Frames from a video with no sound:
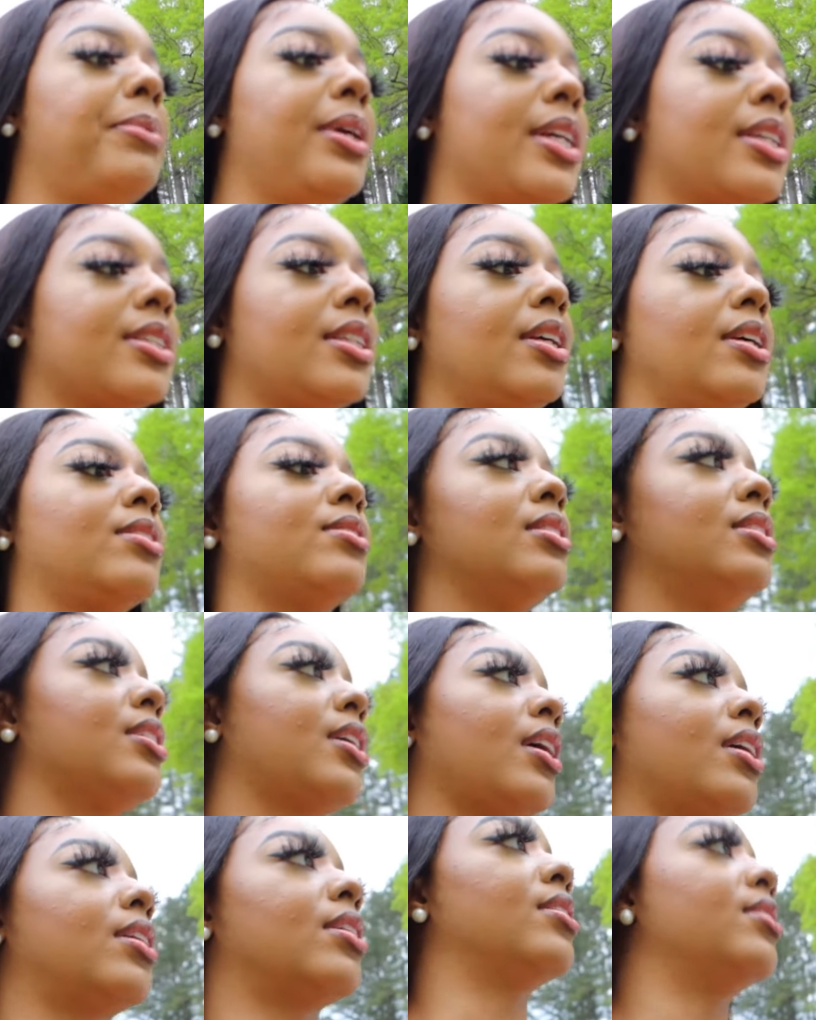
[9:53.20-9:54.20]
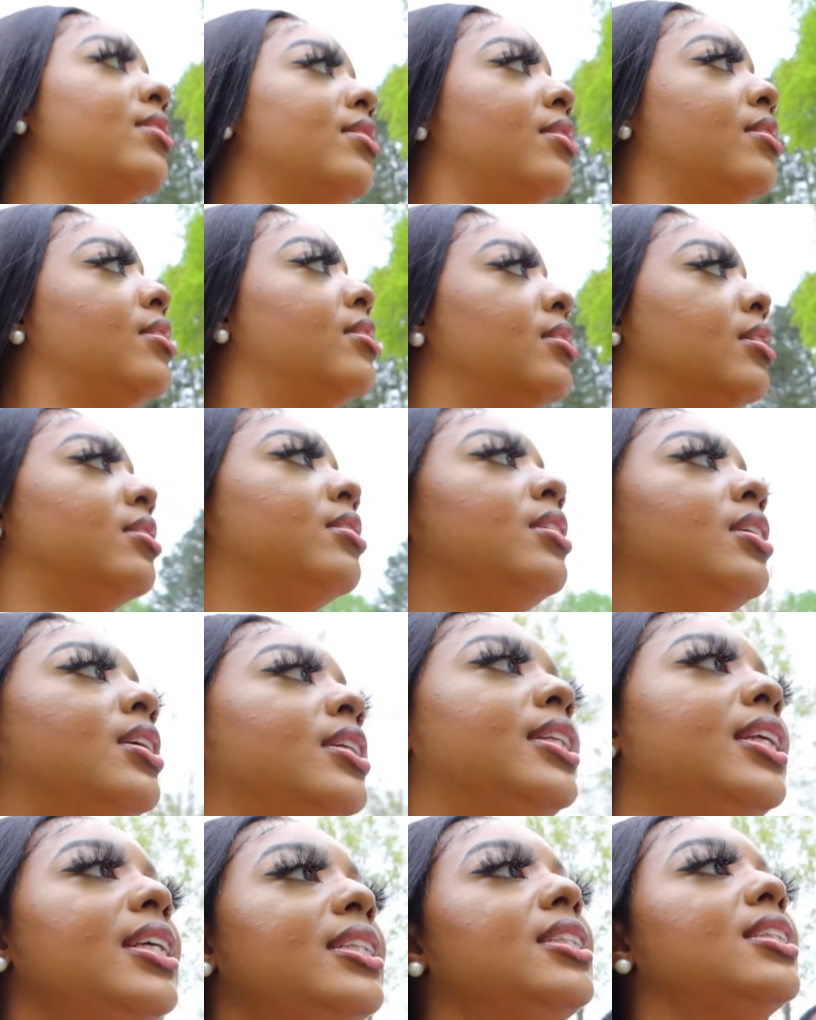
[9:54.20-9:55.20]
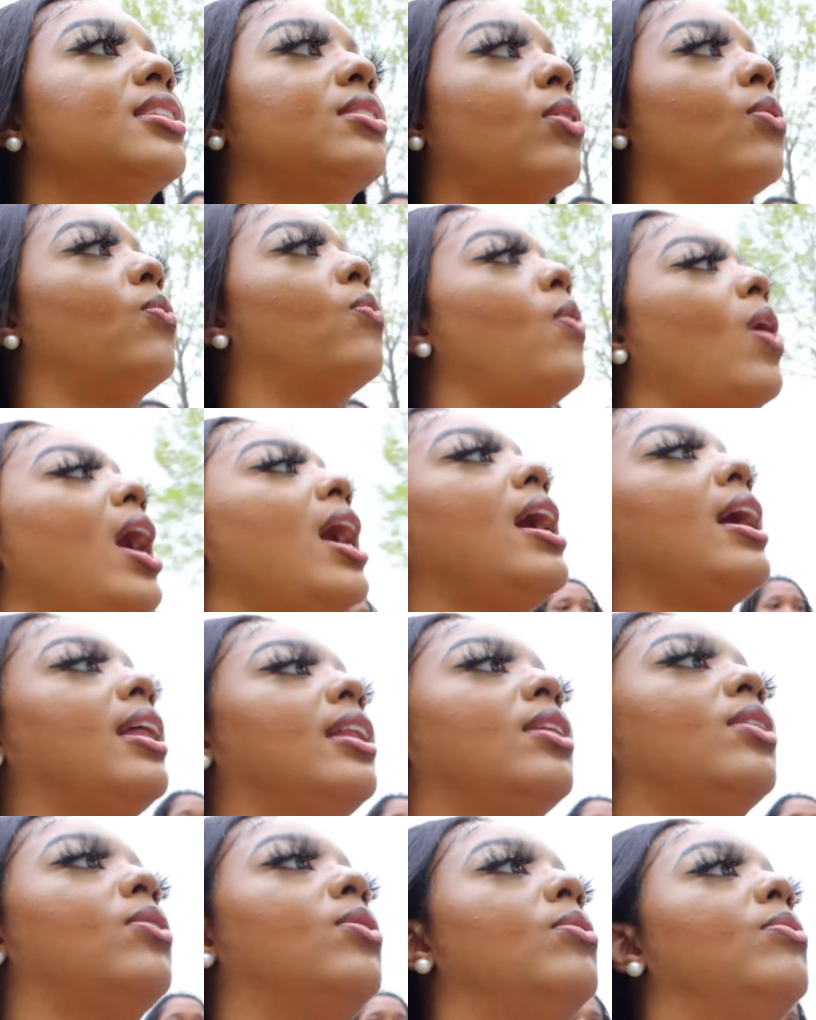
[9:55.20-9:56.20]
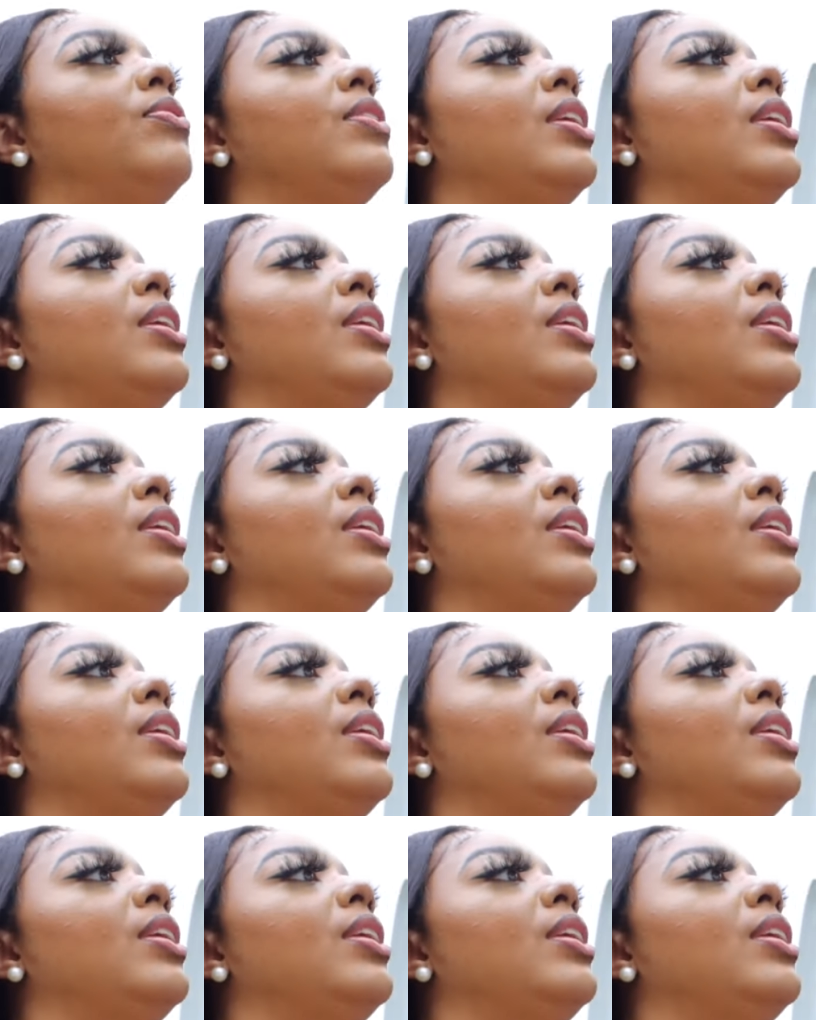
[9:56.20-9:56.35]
big as hell. Look at it. This is a wide load